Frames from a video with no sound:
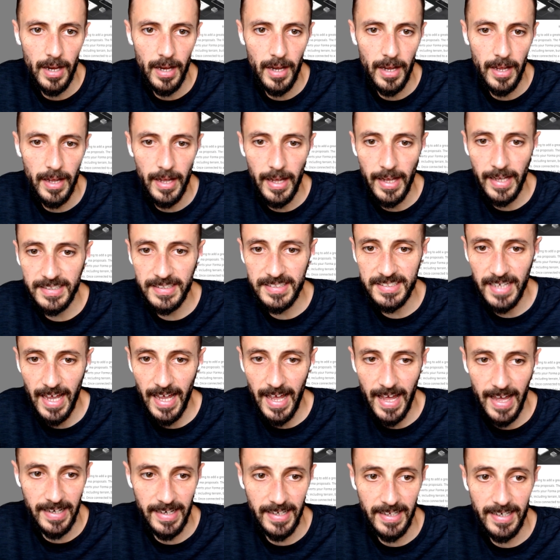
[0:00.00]
It's
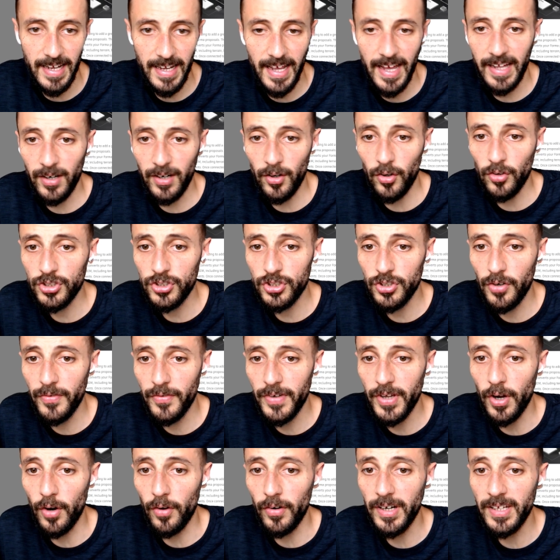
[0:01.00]
added, and also we
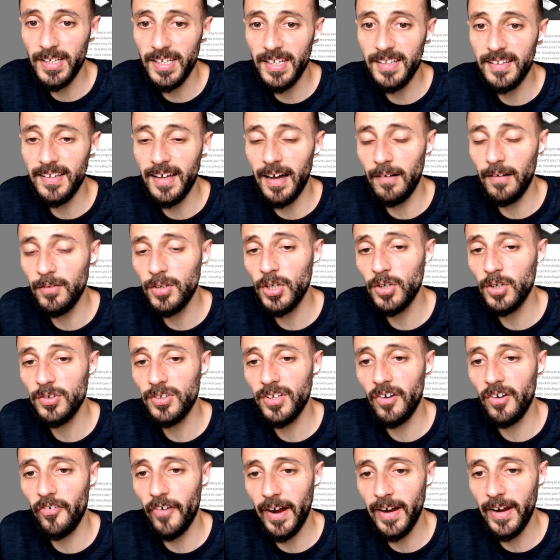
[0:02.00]
already download the
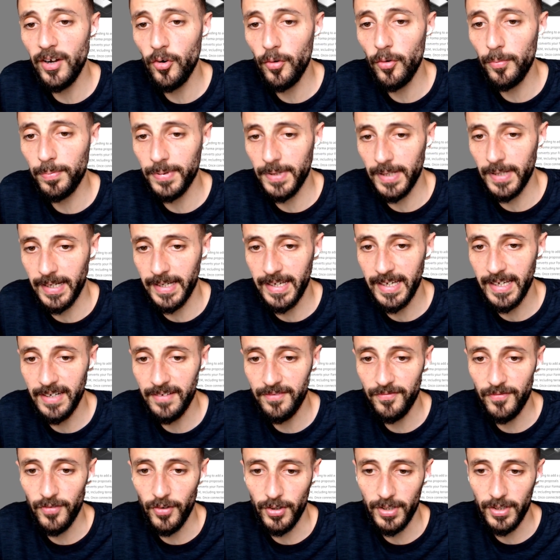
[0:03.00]
Rhino plugin
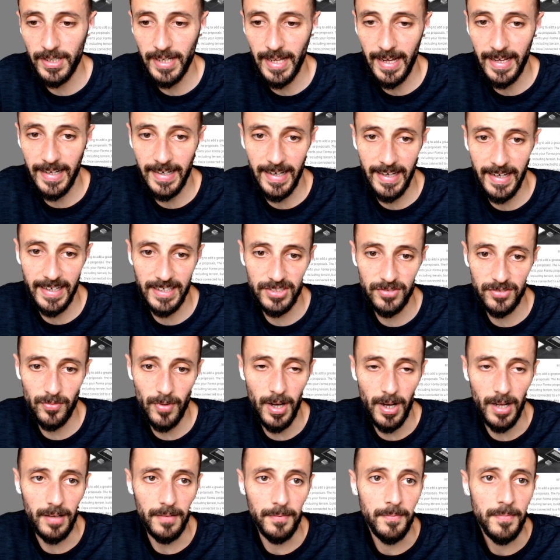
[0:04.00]
for that as
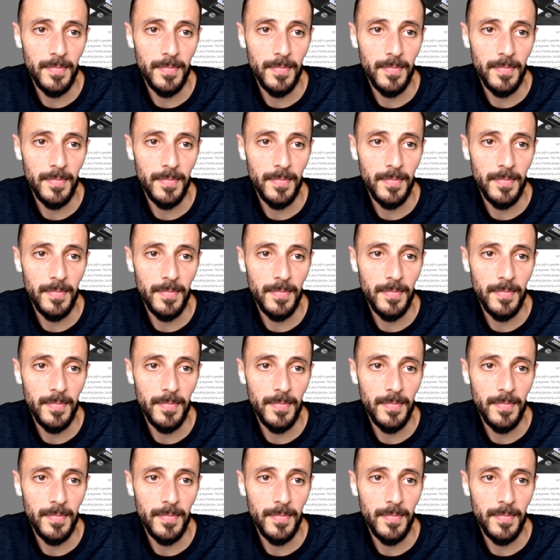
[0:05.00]
well.